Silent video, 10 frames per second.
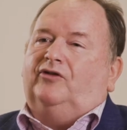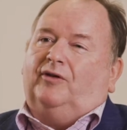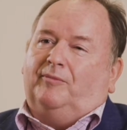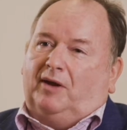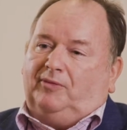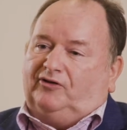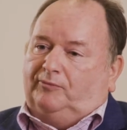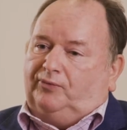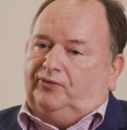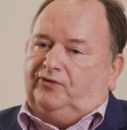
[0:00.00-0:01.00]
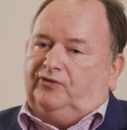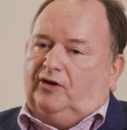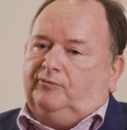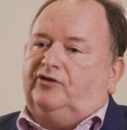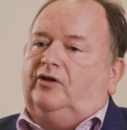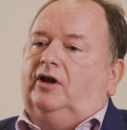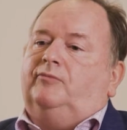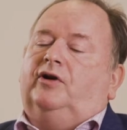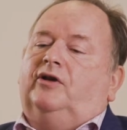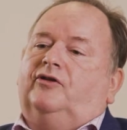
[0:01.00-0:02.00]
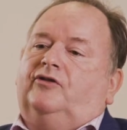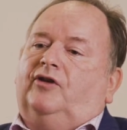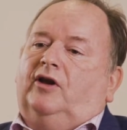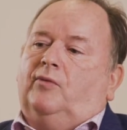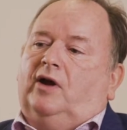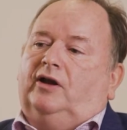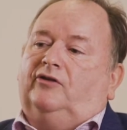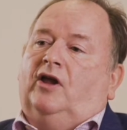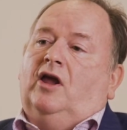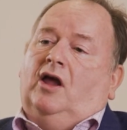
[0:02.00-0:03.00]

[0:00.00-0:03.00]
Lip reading: So there may be some slight pre-existing awareness,